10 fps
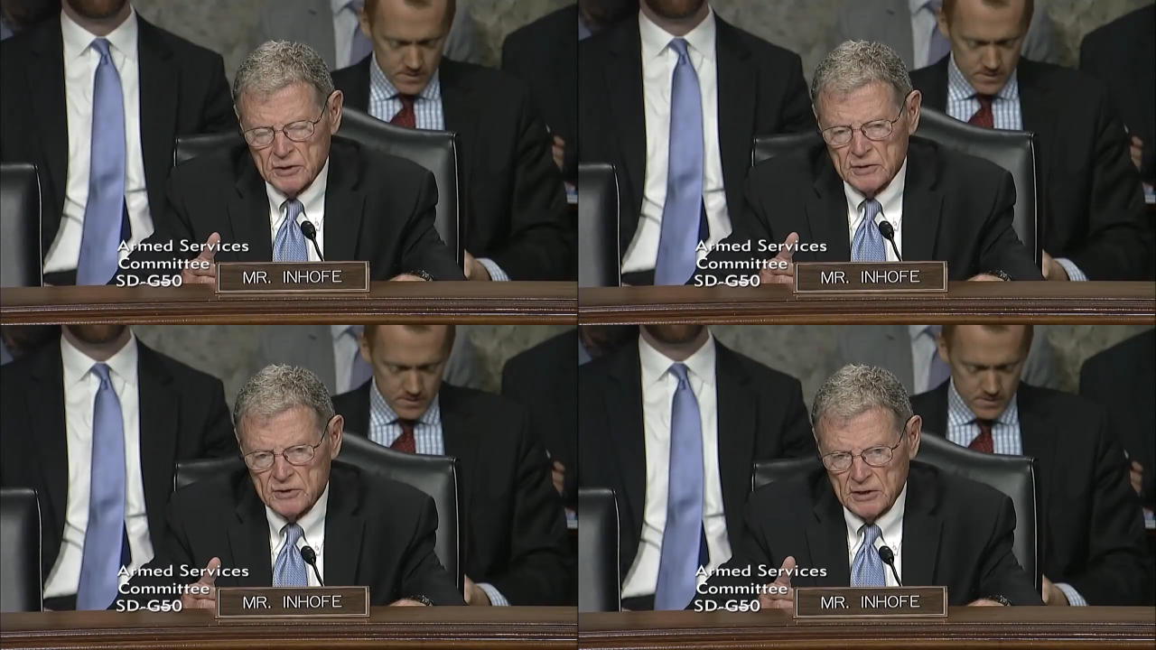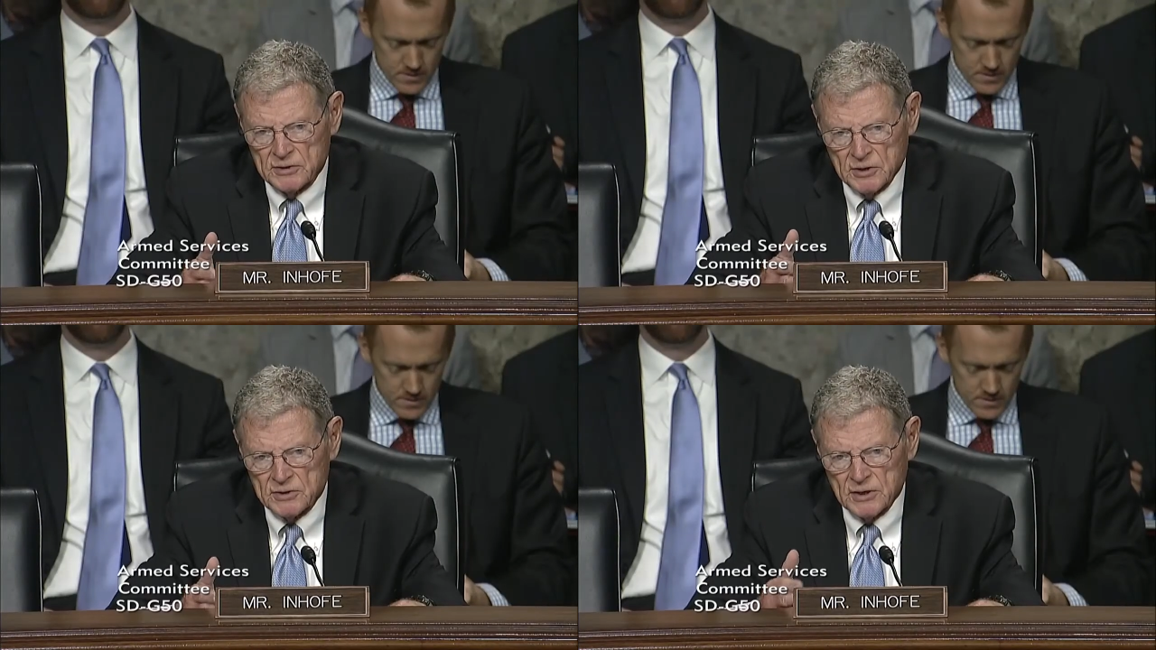Speaker 1: this since
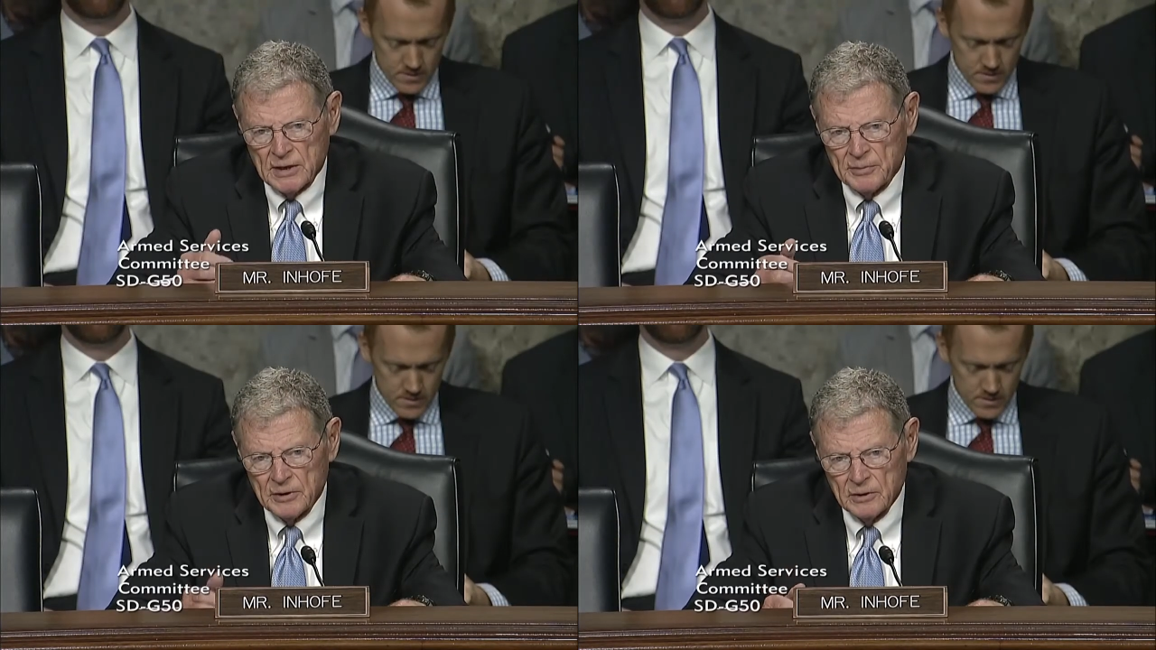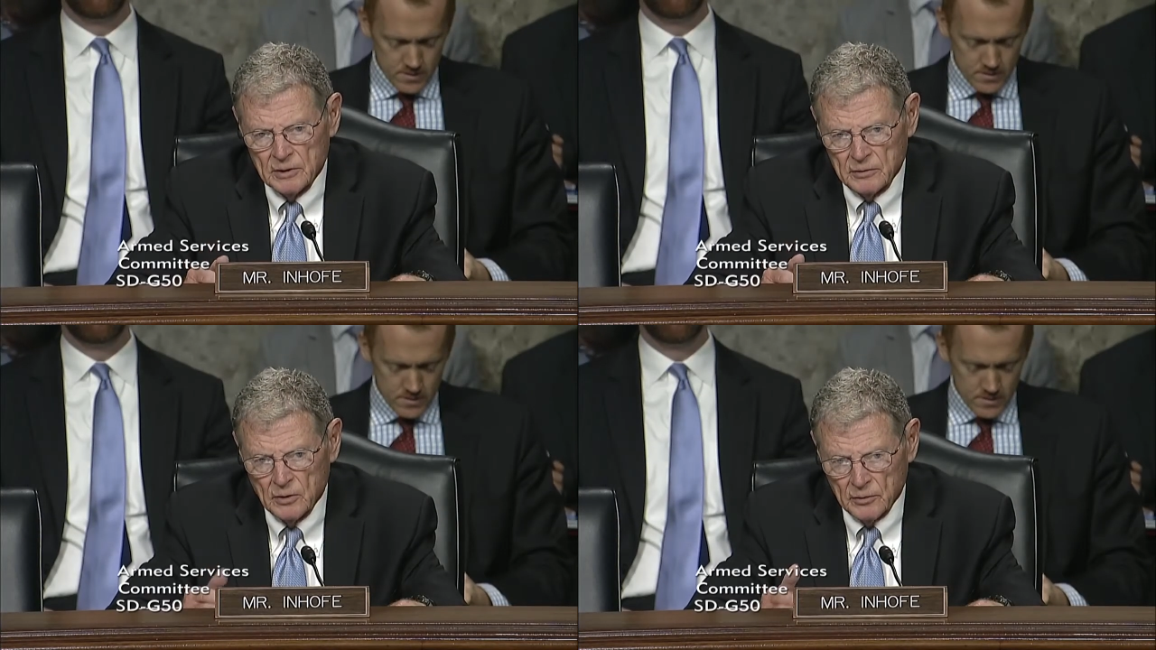this
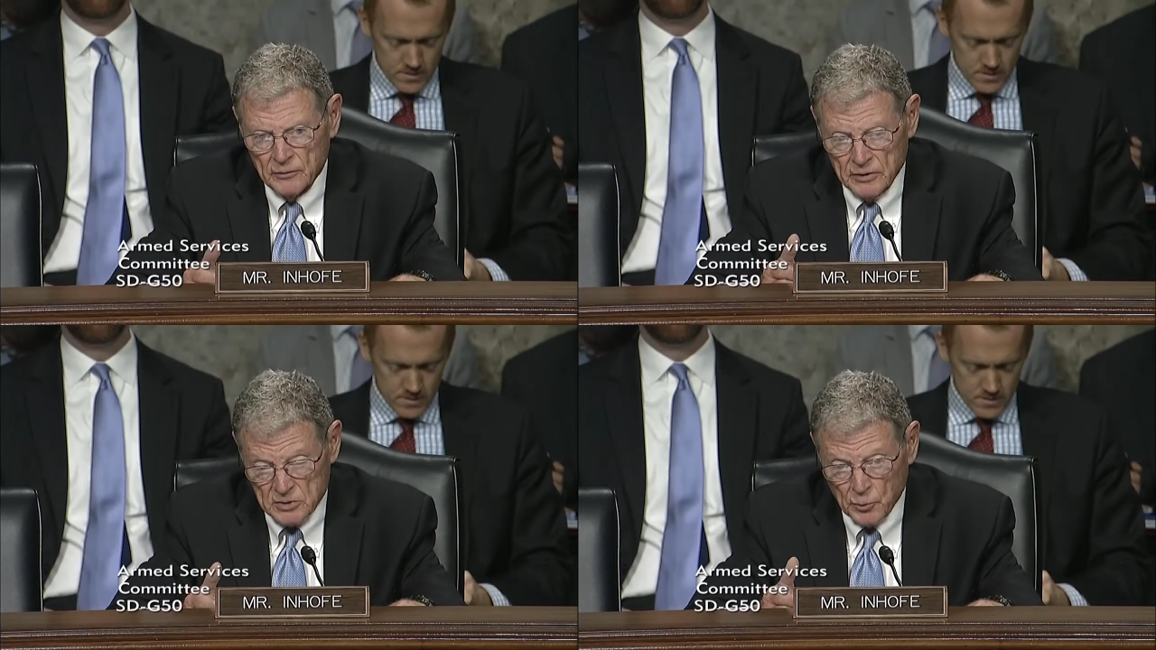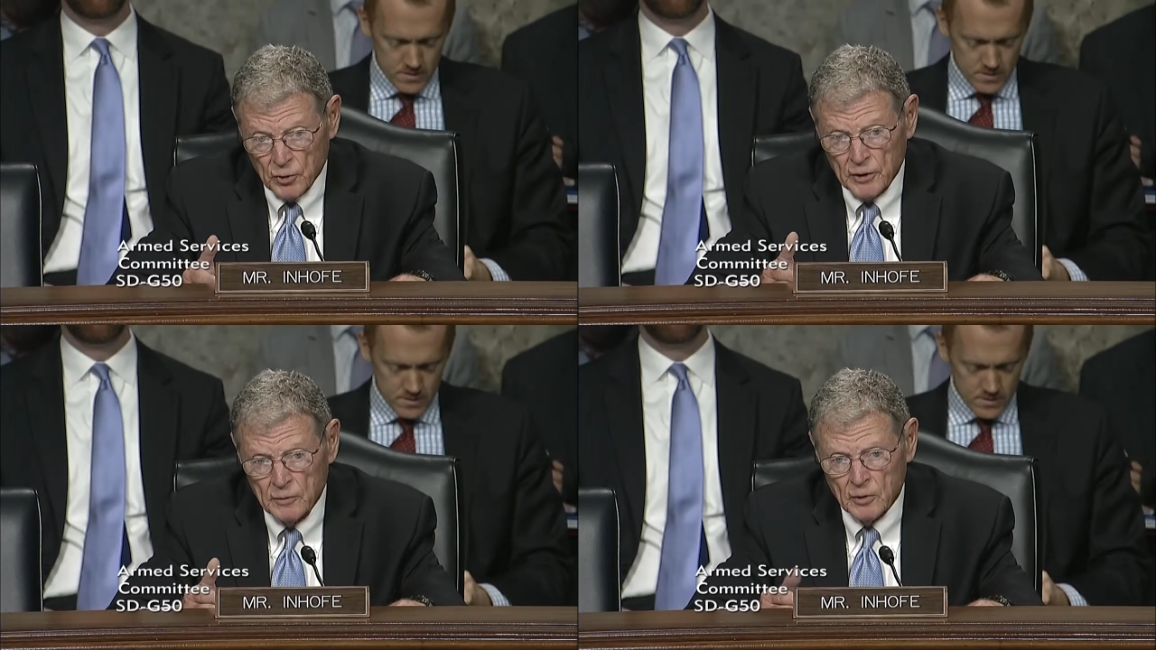happened uh, this
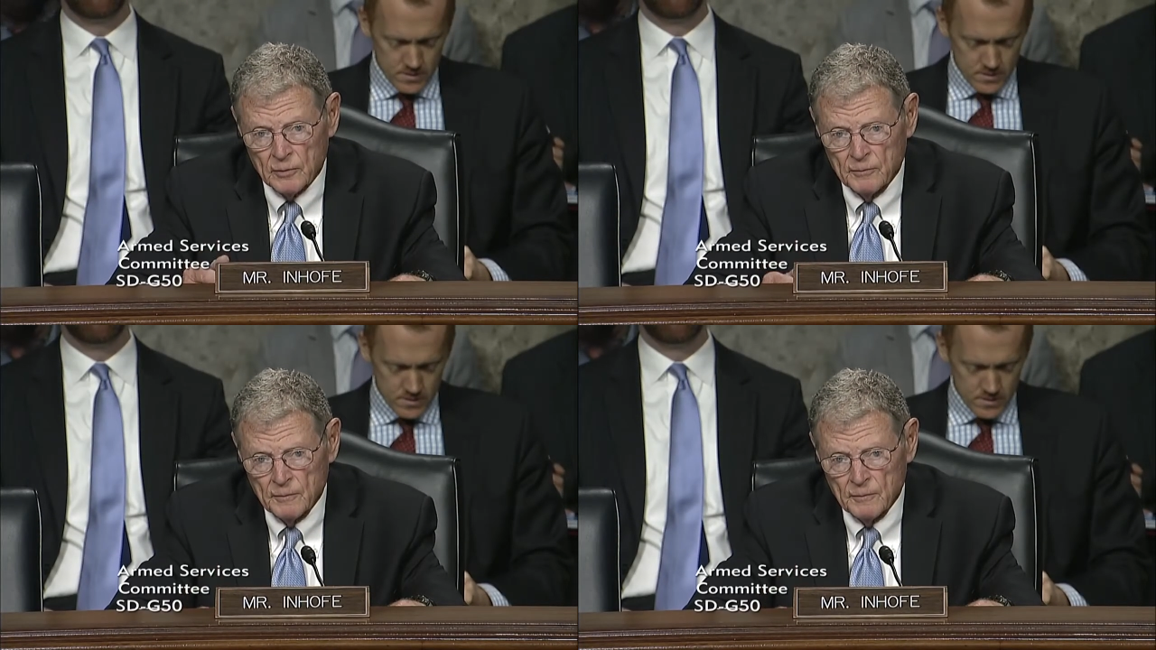morning, or